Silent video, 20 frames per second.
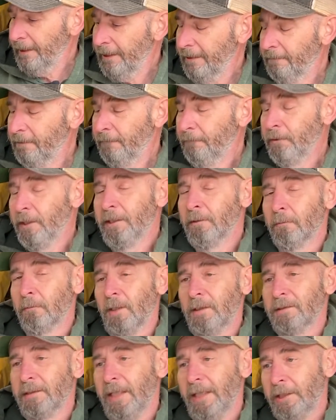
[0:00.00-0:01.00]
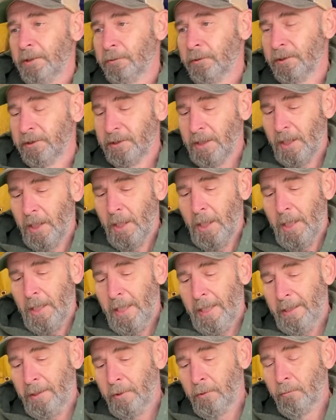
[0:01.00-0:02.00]
even if you didn't run nitrous
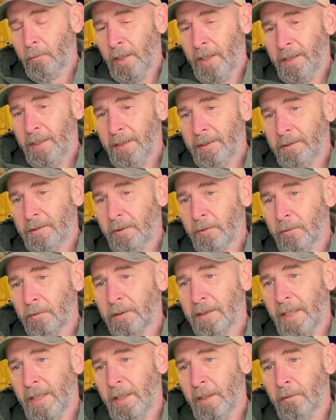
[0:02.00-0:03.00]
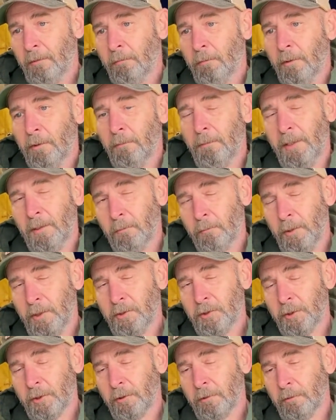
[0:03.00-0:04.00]
and you wanted to get a little bit
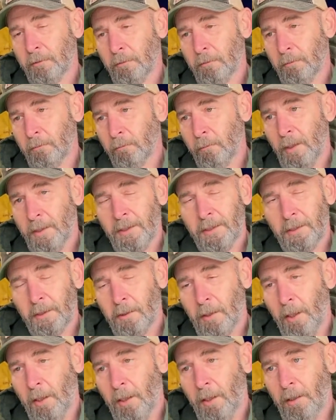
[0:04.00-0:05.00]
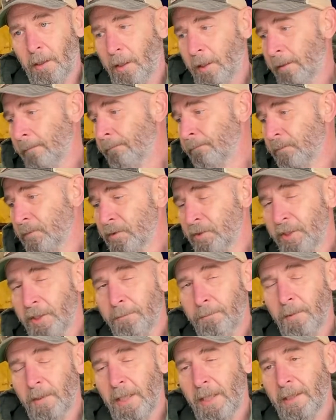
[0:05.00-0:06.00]
richer running car,
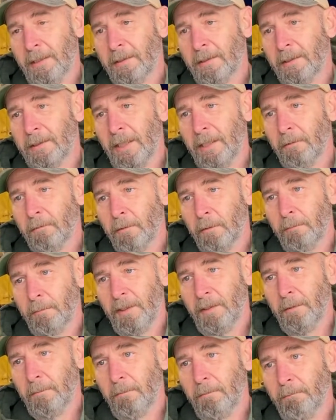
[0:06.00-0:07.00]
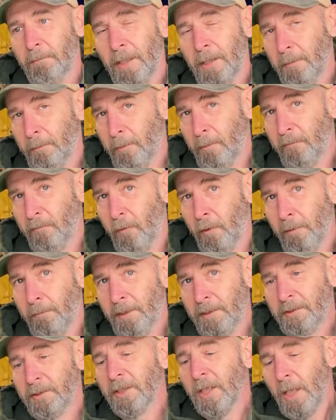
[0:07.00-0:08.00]
Jeep, and get a little bit better
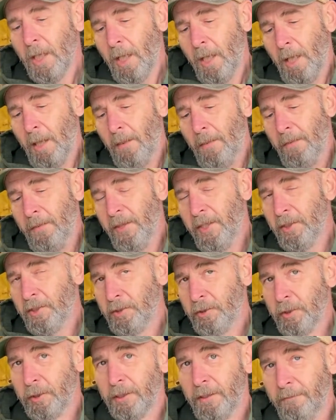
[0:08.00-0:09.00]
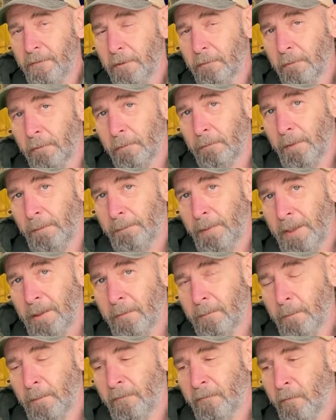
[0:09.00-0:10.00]
performance, This should give you a little bit better
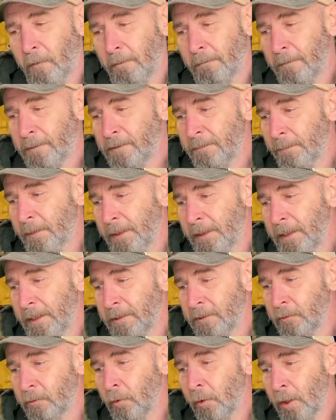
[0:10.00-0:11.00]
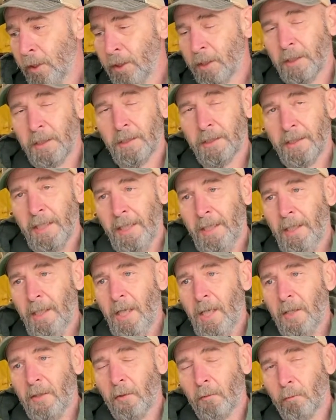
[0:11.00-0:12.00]
performance because you are going to get
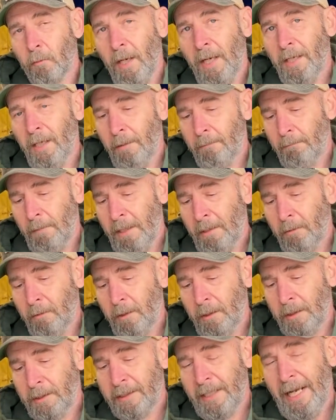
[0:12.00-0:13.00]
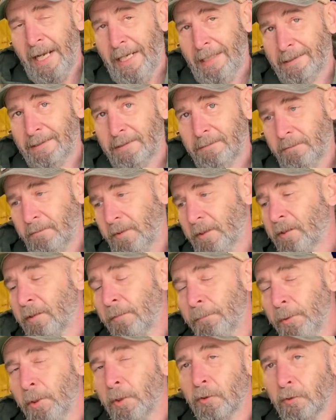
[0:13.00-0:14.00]
the right amount of gas. The
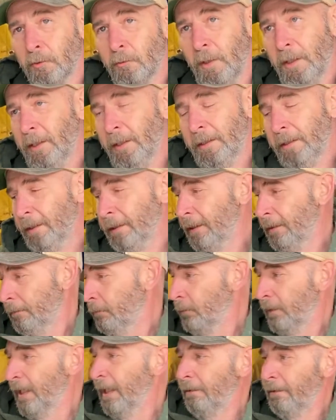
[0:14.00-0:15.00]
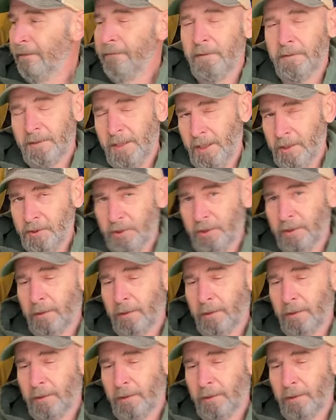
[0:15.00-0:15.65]
computer's, without even touching the